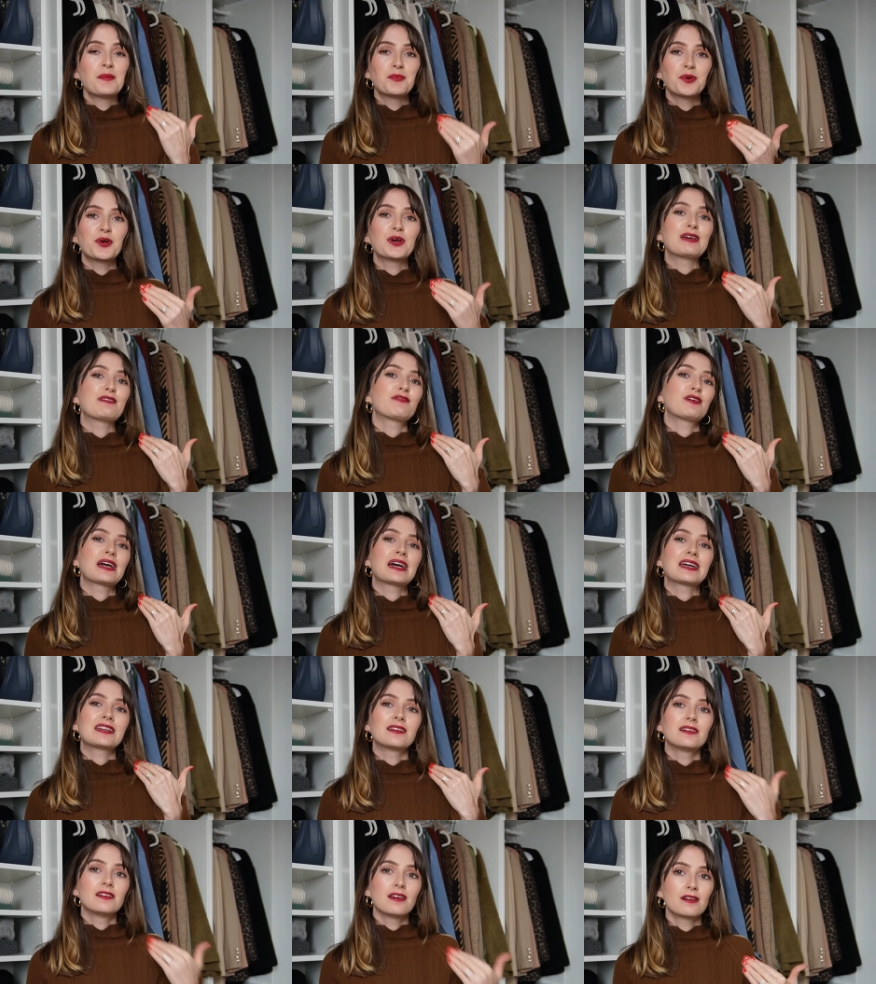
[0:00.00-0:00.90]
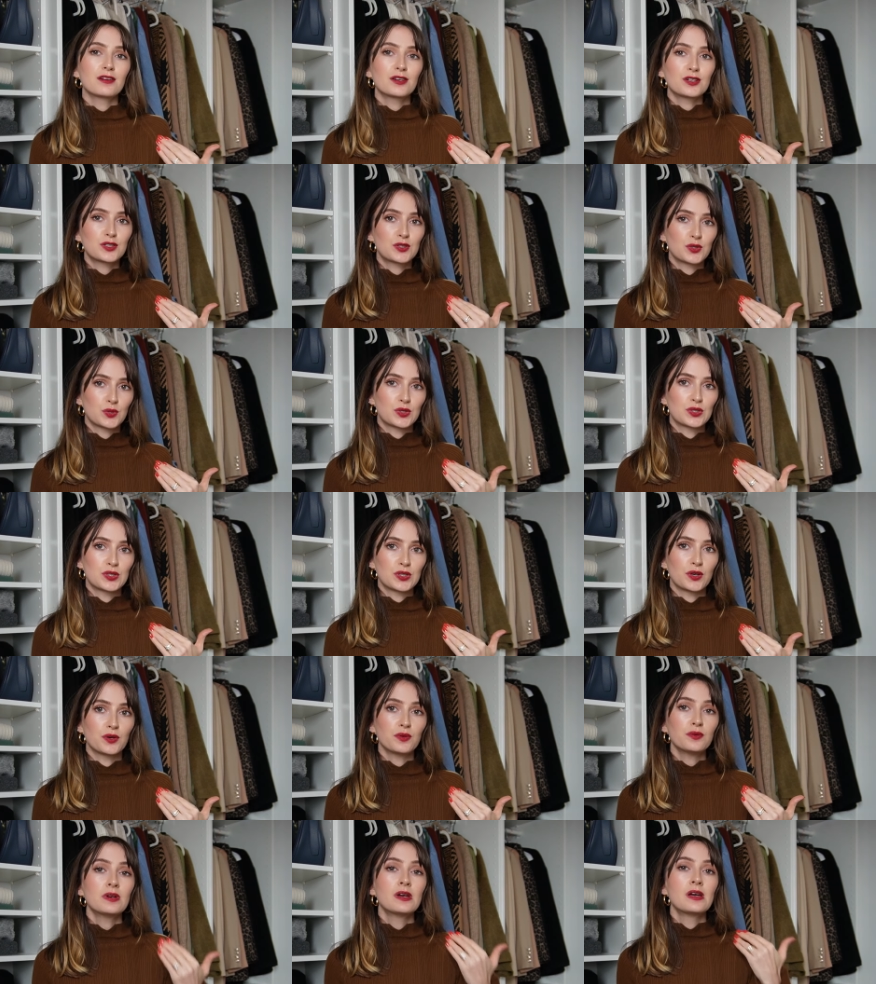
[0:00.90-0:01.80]
But if I had a longer
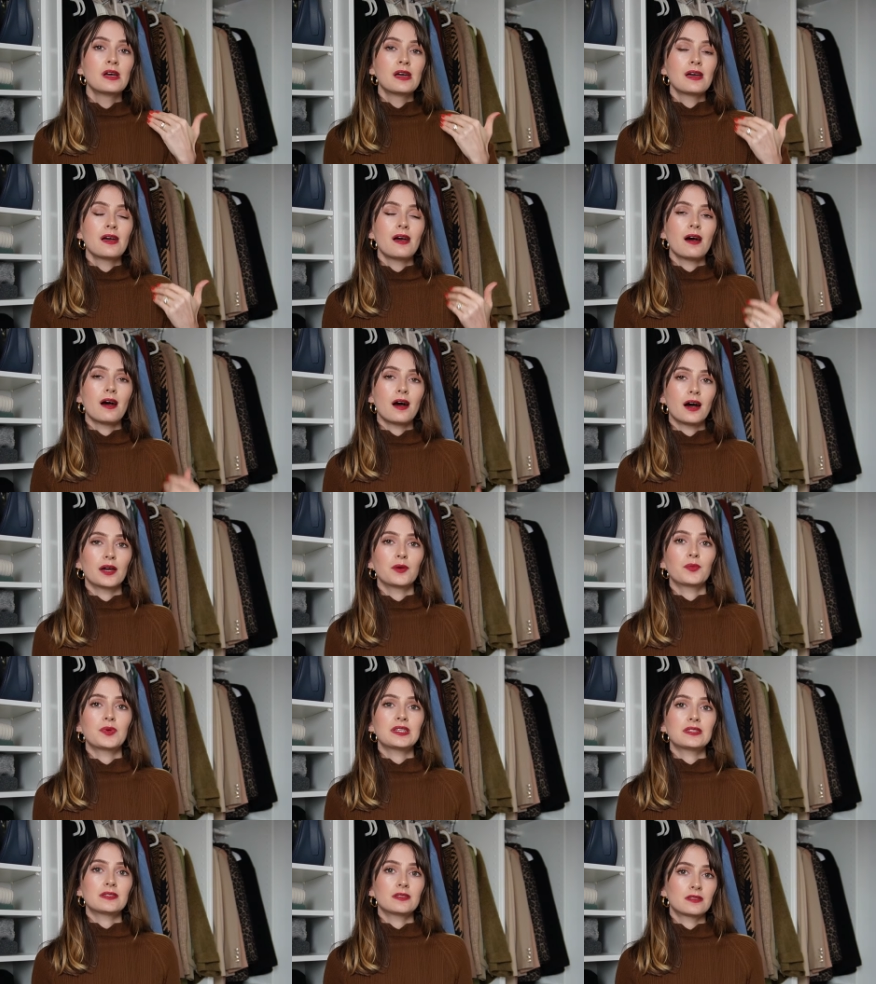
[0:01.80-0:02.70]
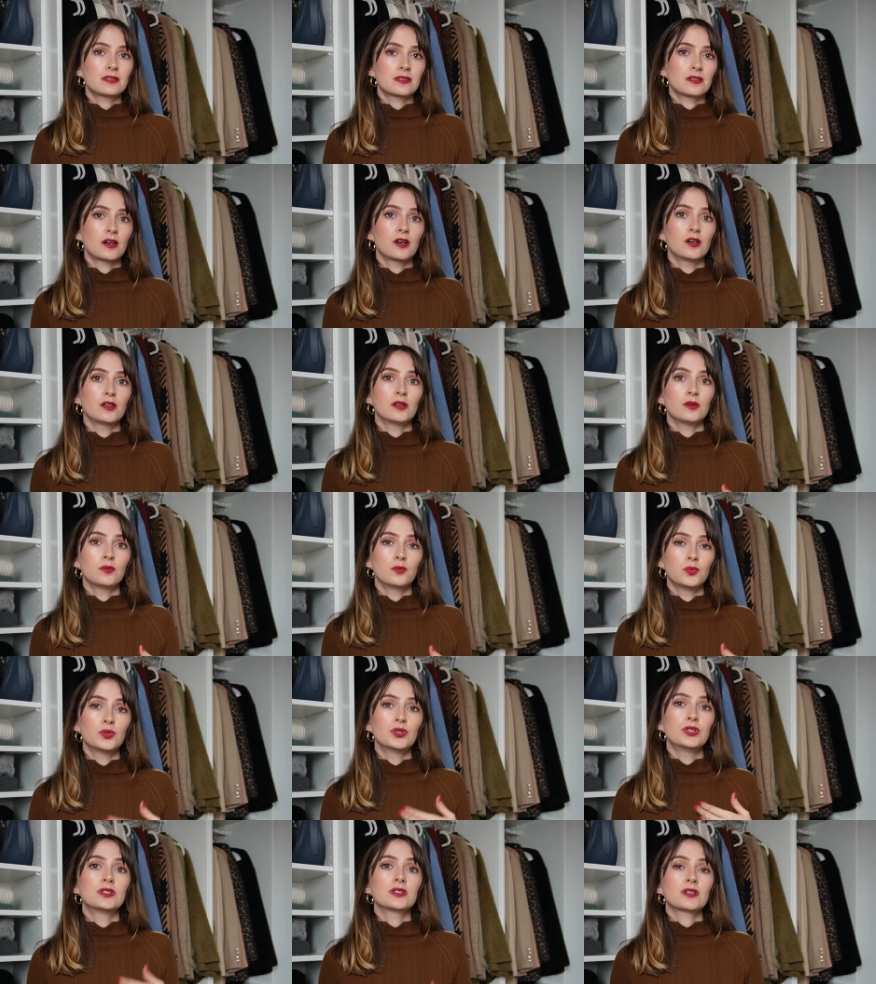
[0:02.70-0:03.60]
torso, high-waisted style
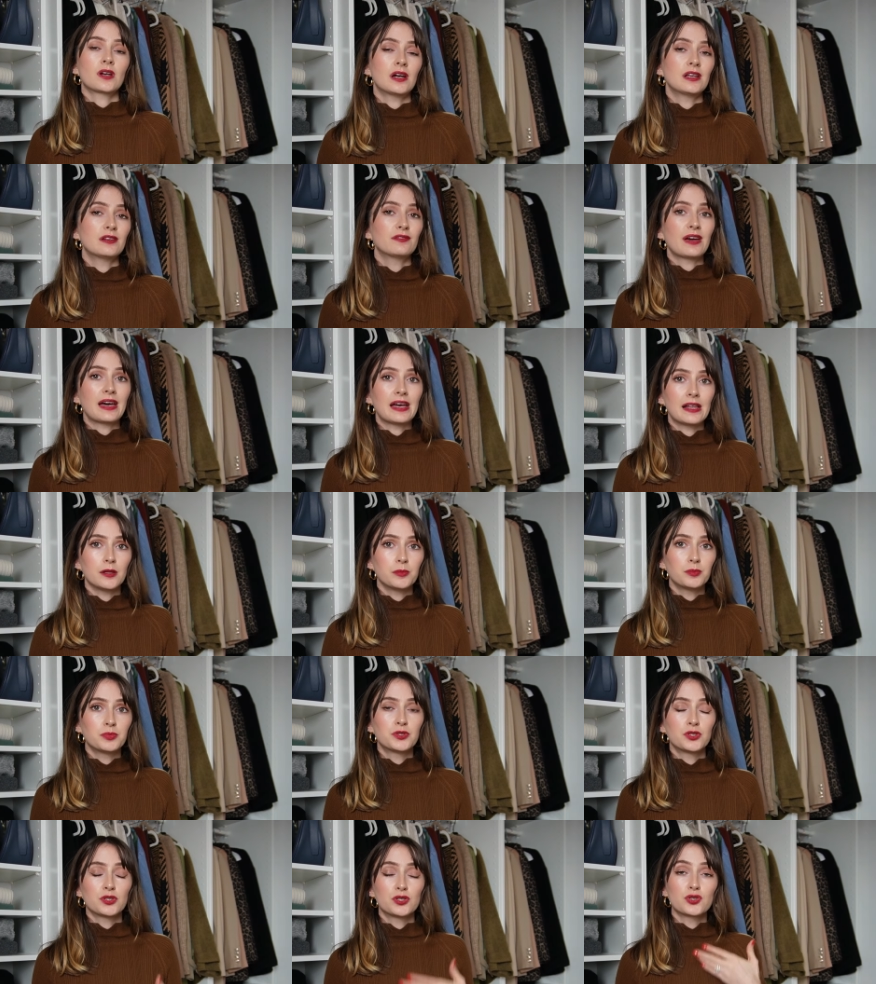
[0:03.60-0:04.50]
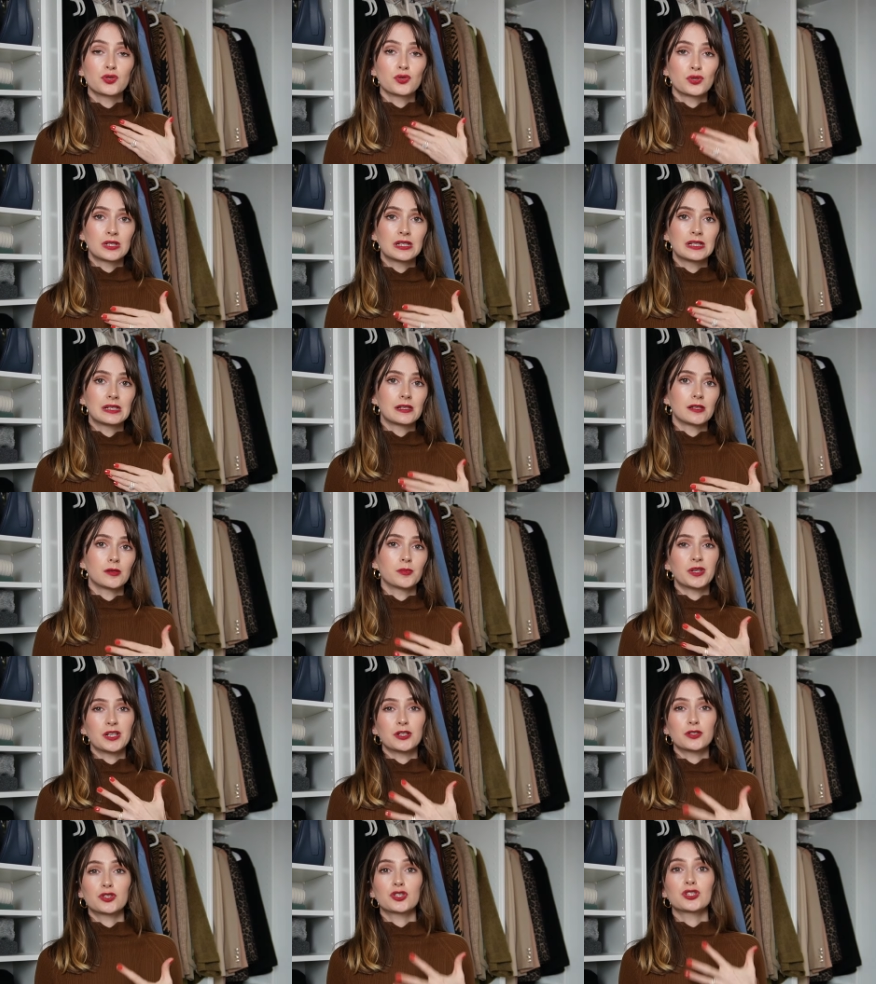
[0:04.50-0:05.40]
would kind of help to shorten it a little
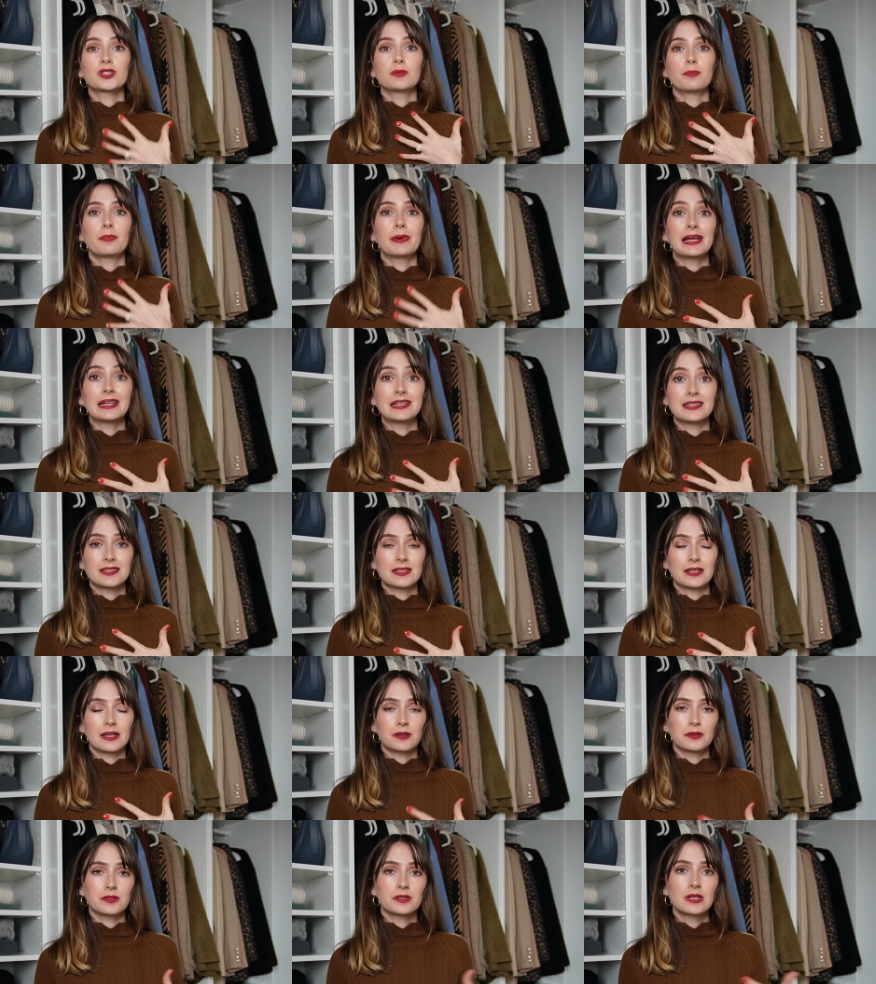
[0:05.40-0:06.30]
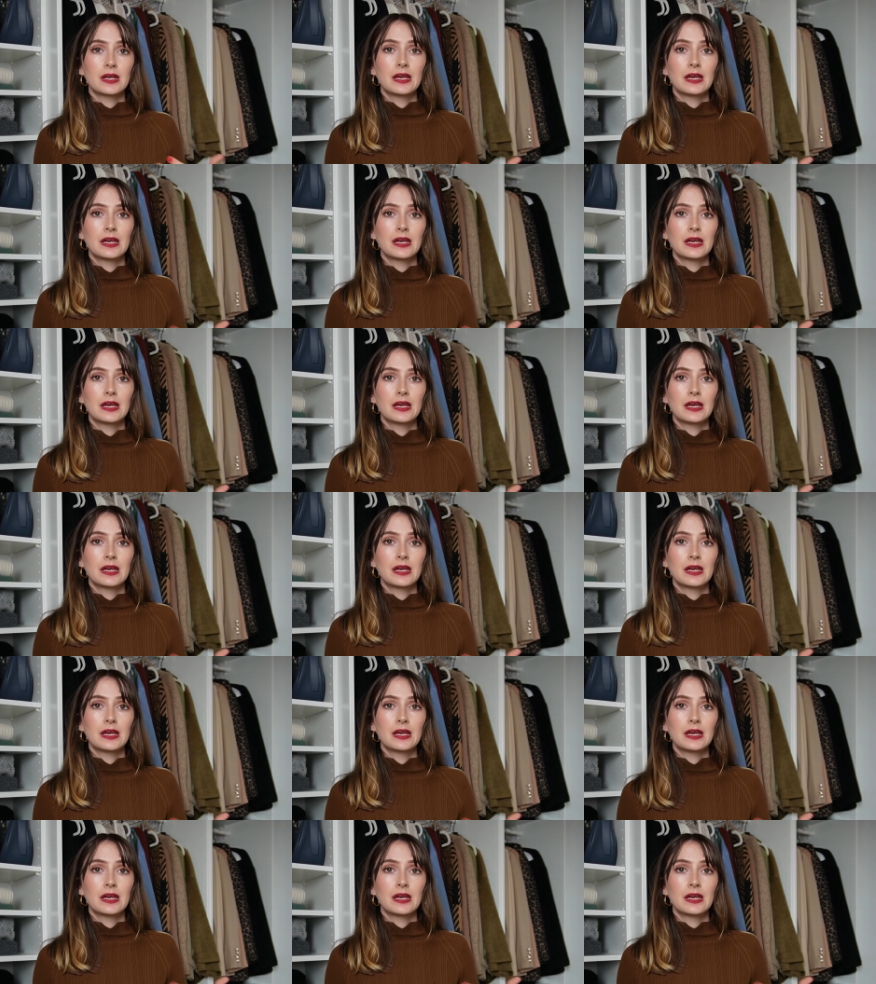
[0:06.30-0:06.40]
bit or just to balance it out